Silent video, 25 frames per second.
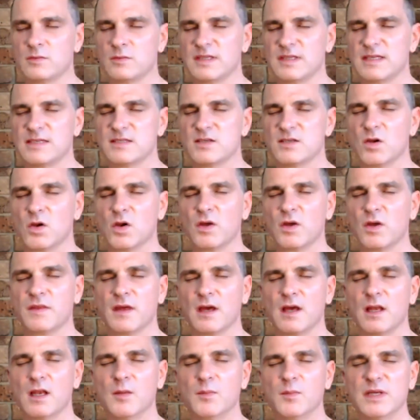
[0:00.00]
This earth
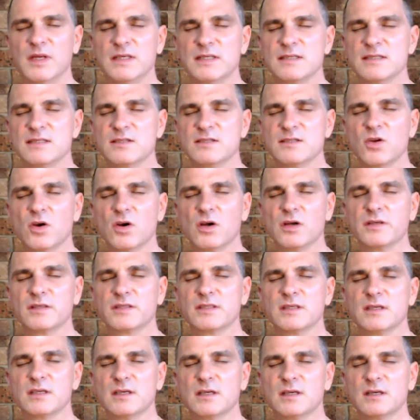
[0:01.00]
element is not
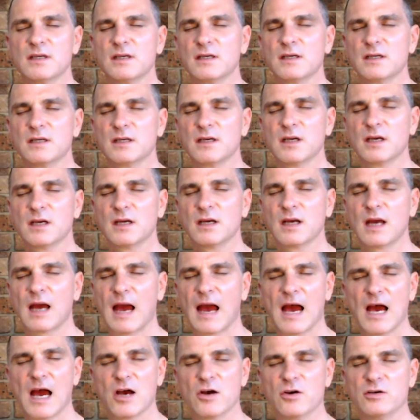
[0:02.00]

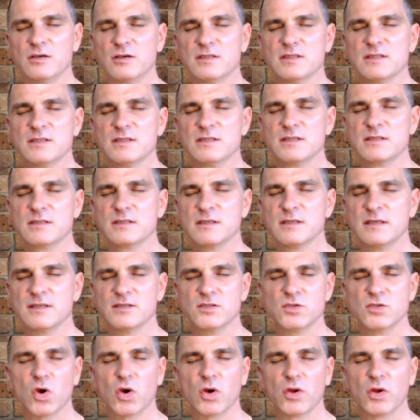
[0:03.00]
ours, is
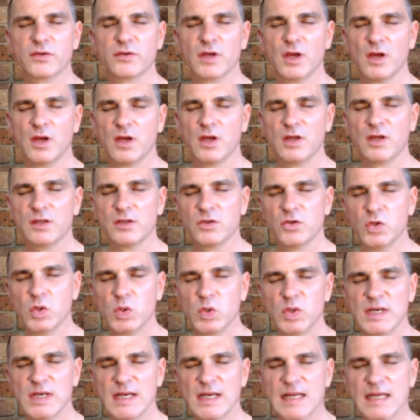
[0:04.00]
not
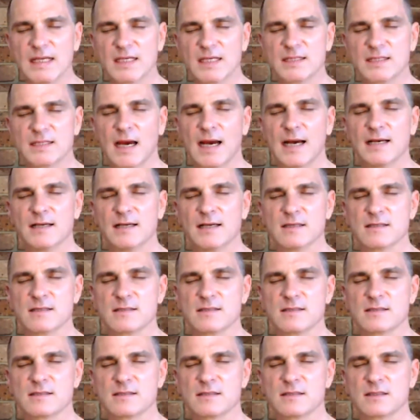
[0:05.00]
unique to
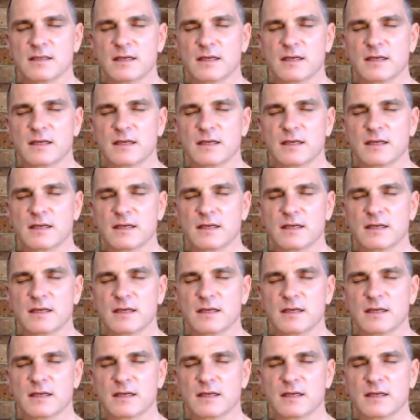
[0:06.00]
us.